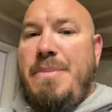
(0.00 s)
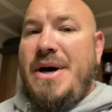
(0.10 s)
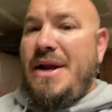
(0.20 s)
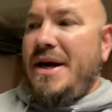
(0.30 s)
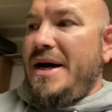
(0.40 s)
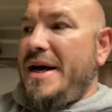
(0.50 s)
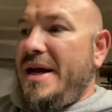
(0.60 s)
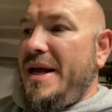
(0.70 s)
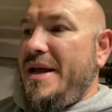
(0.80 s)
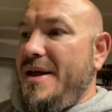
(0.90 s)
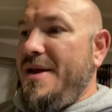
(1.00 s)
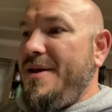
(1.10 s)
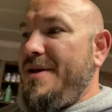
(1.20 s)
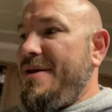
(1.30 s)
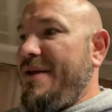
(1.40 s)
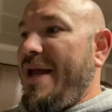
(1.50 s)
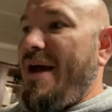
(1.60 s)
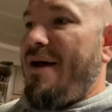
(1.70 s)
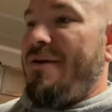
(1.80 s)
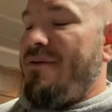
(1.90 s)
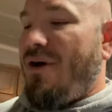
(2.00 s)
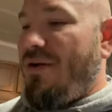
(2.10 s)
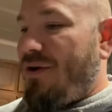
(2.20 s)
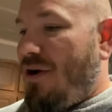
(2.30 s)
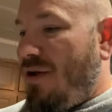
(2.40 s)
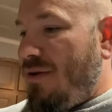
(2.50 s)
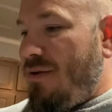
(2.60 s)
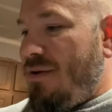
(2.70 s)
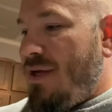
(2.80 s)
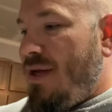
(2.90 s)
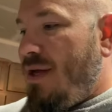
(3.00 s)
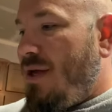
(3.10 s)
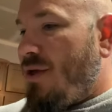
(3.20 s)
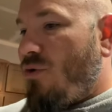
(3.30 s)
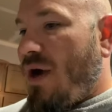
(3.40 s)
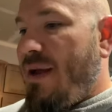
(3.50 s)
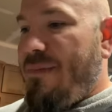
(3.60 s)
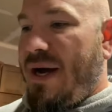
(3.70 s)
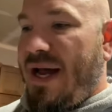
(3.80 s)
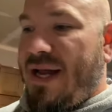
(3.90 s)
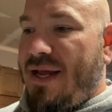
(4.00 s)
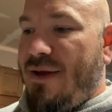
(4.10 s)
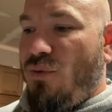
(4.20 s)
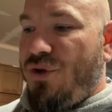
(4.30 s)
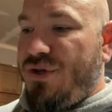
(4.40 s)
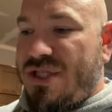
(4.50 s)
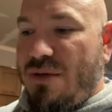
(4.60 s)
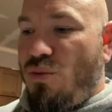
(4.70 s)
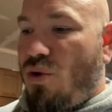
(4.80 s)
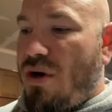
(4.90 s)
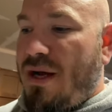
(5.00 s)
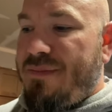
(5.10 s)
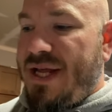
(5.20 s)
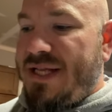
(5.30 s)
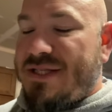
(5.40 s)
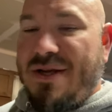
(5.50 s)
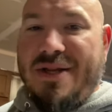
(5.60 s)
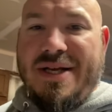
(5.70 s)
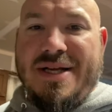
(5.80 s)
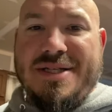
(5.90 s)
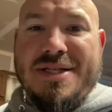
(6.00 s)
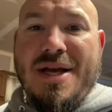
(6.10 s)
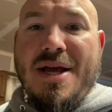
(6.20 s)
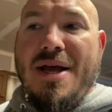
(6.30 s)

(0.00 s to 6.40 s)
But uh, yeah, all in all, great bike. We'll do some more updates on this.